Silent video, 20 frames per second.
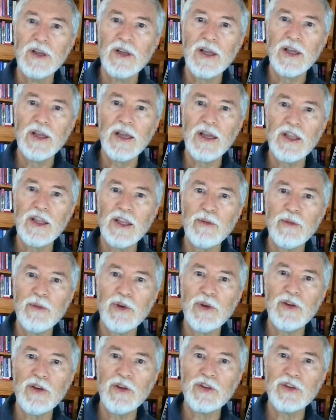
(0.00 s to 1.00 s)
and they're
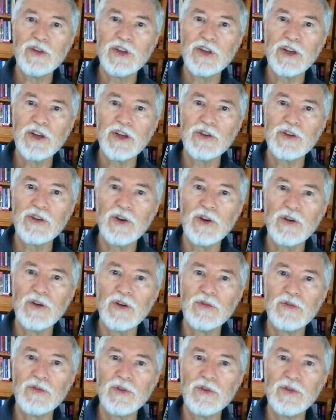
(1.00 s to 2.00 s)
both
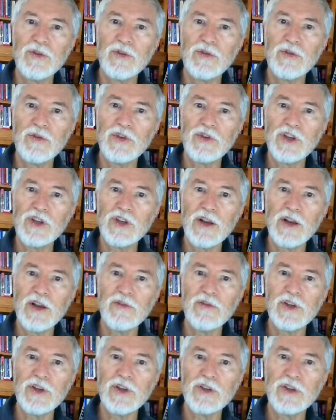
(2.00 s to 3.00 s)
sextile to
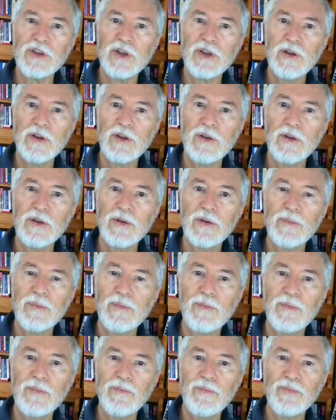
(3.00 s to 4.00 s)
Ceres
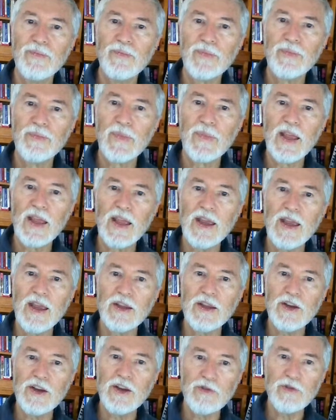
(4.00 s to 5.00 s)

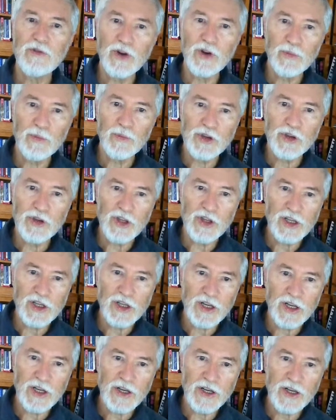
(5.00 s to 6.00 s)
and Kiron. And we see that
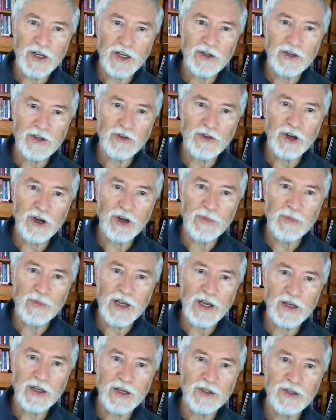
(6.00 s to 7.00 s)
down here, trine
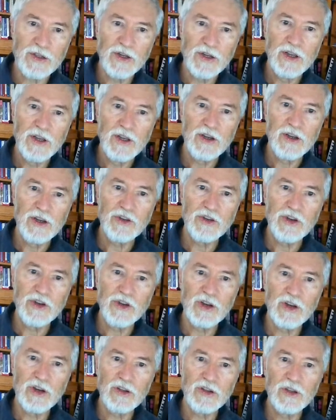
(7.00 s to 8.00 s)
Mars
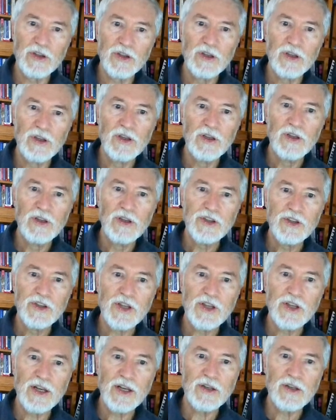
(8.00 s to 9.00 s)
conjunct
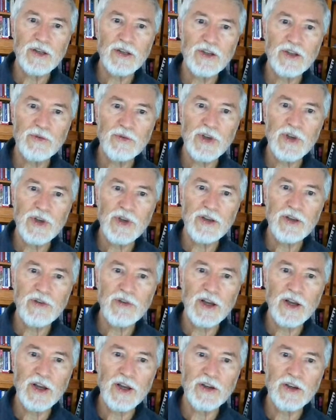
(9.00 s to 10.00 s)
Saturn, square
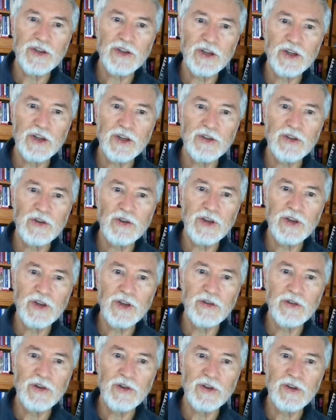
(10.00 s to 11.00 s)
Uranus, sextile
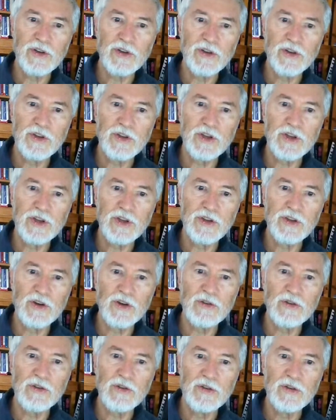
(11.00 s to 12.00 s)
Kiron,
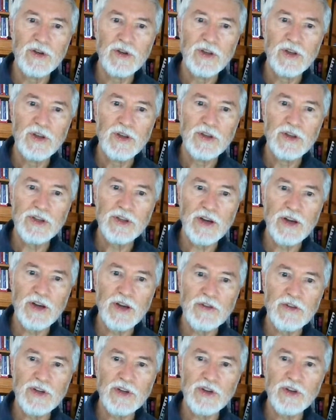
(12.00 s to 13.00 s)
sextile
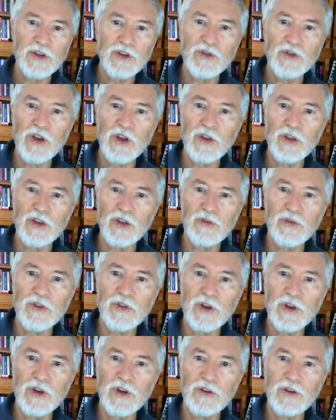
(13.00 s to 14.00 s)
Ceres, and trine the north
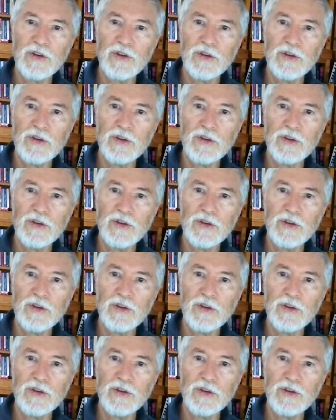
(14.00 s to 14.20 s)
node.